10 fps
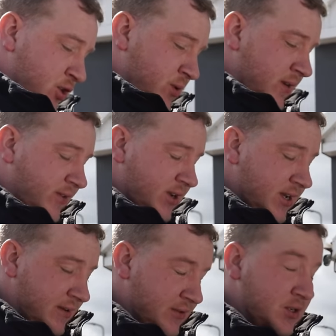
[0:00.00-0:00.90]

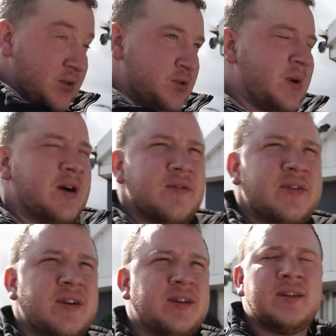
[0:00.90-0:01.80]
25 to 12.
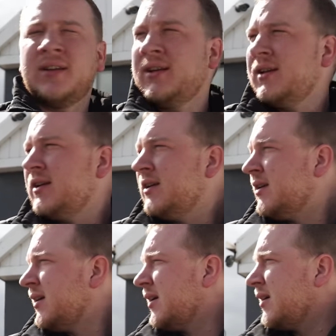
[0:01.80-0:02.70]

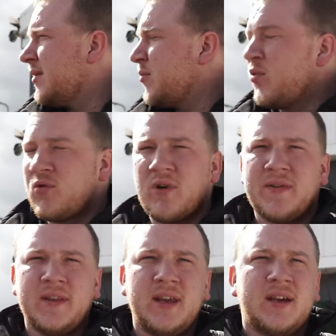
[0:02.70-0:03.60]
Maybe we'll
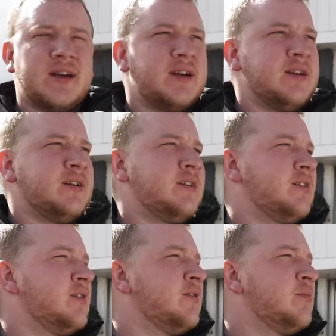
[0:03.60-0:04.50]
run the
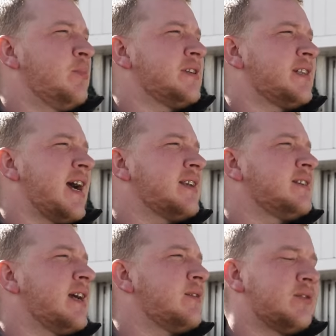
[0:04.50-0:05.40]
Passat
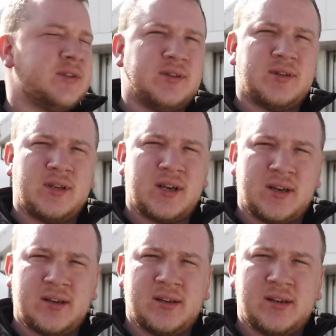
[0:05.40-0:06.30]
down to the
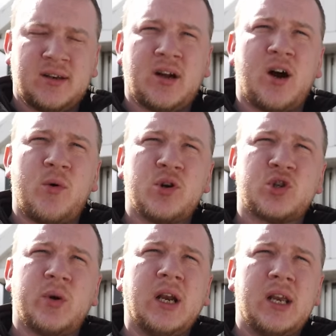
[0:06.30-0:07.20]
car wash
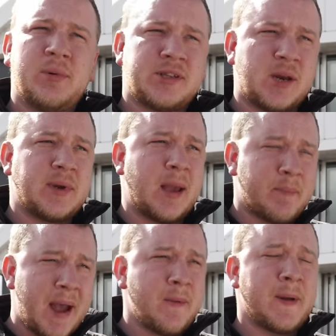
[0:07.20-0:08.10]
quickly. By the time we get
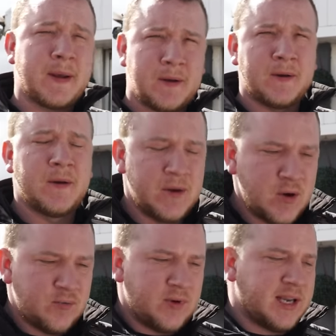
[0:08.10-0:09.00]
back we can
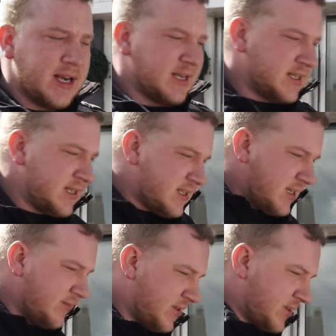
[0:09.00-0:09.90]
reconnect it and see
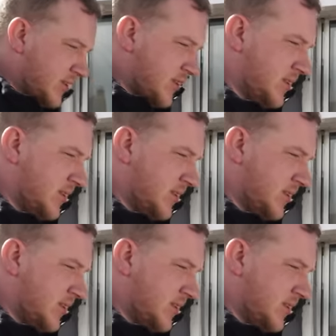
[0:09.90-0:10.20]
if it's